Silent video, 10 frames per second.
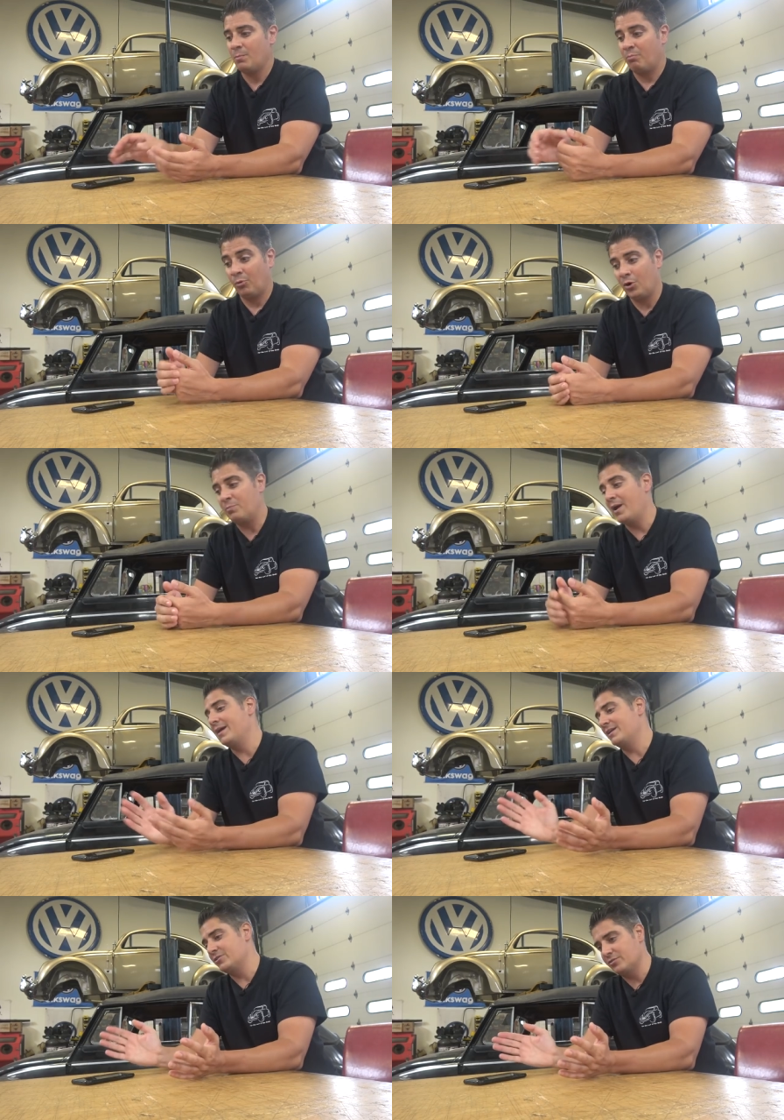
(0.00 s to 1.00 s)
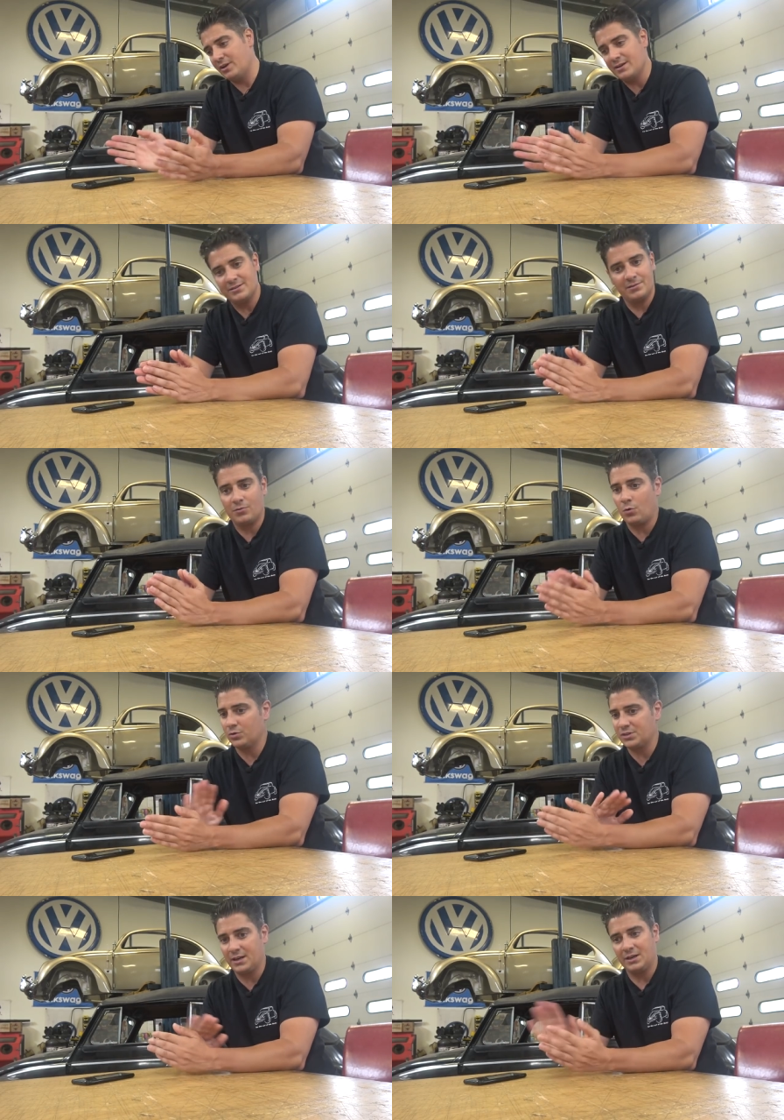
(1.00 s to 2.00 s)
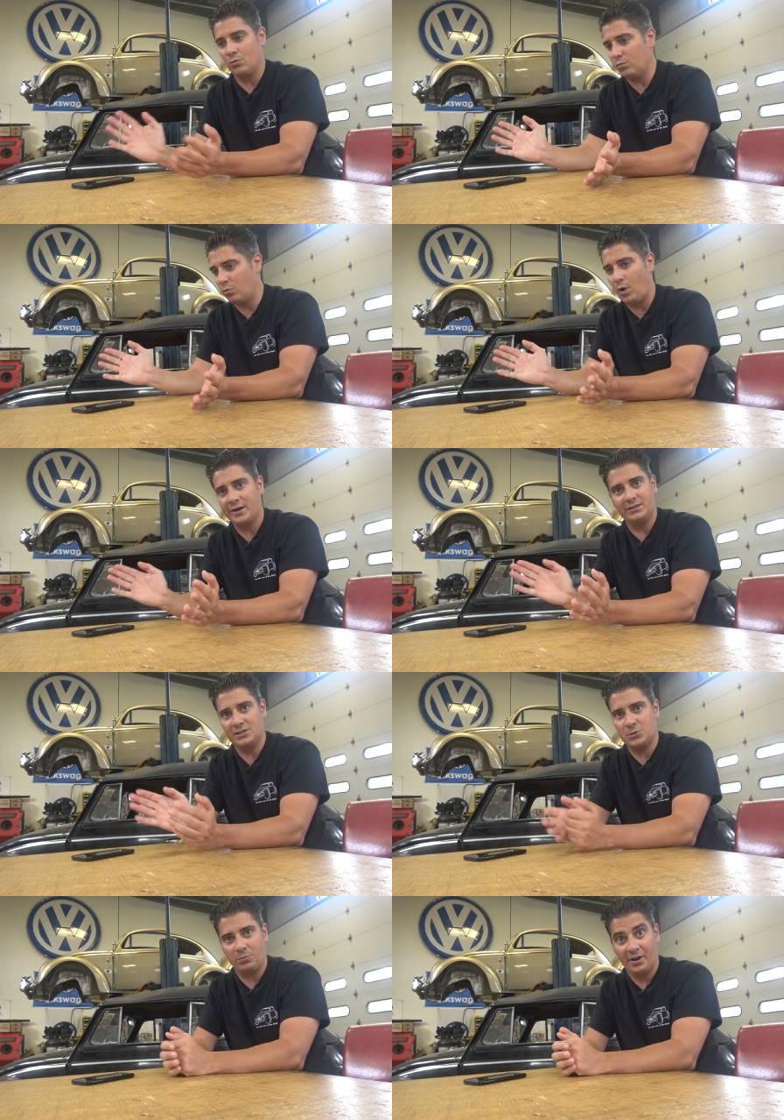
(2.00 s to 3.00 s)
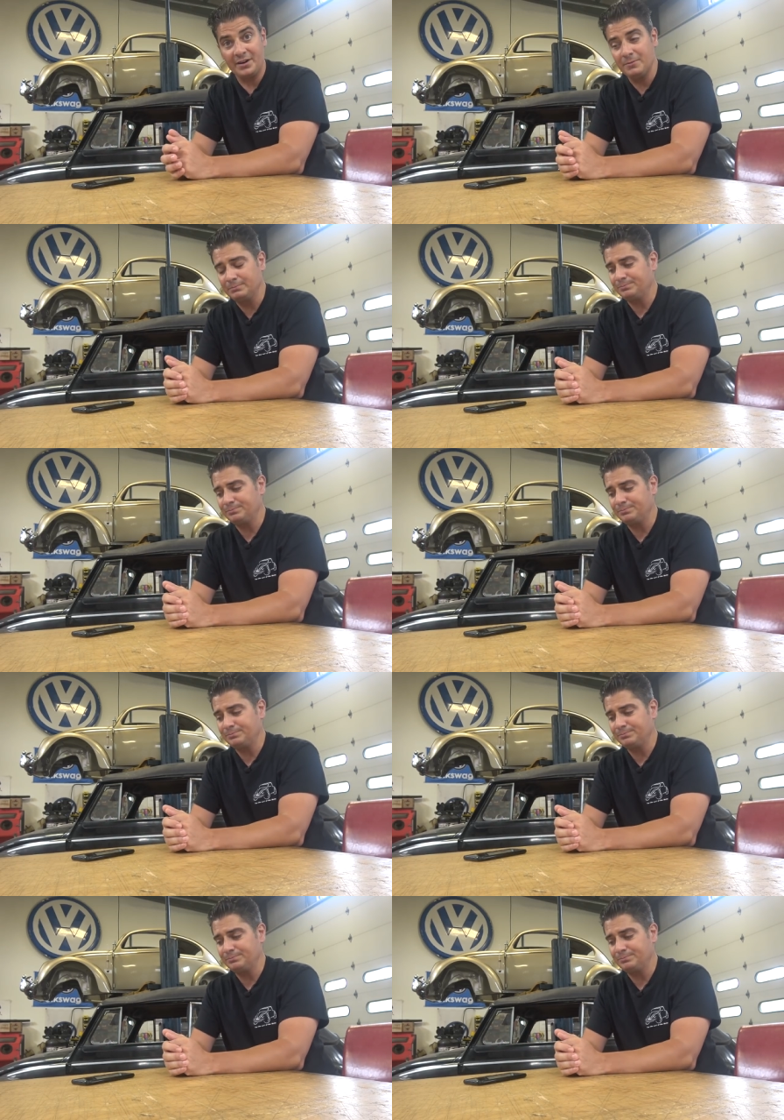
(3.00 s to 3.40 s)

Broadband internet is, of course, getting widely spread.